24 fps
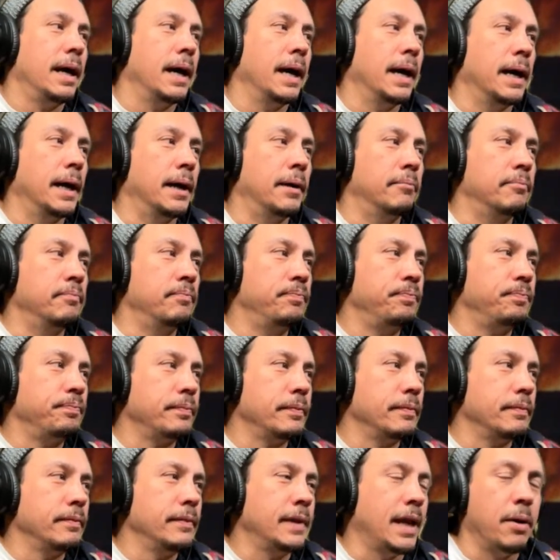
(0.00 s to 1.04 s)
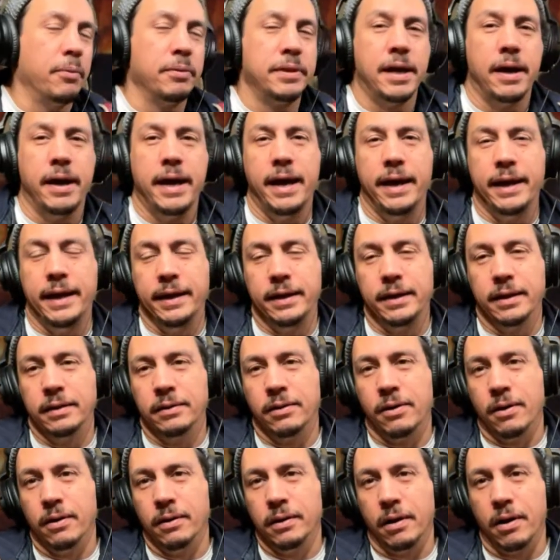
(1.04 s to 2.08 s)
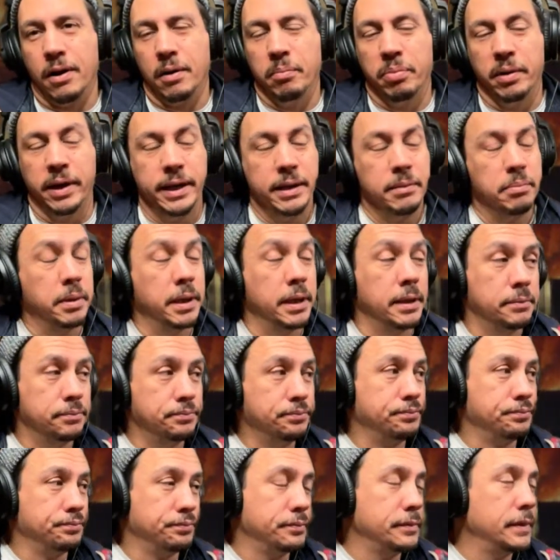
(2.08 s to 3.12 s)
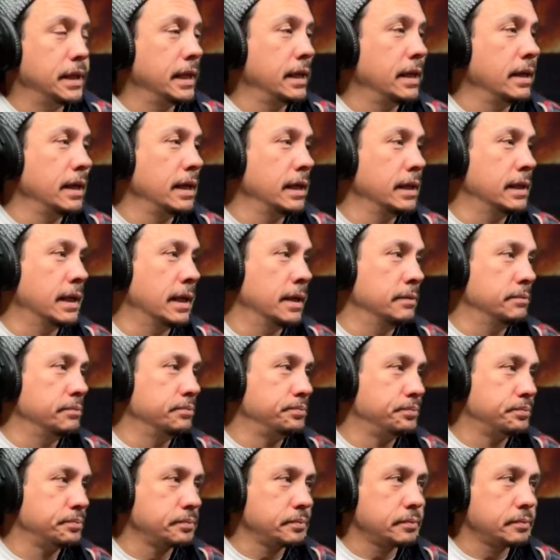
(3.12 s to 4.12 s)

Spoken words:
Not without headache and heartbreak, but it can get done.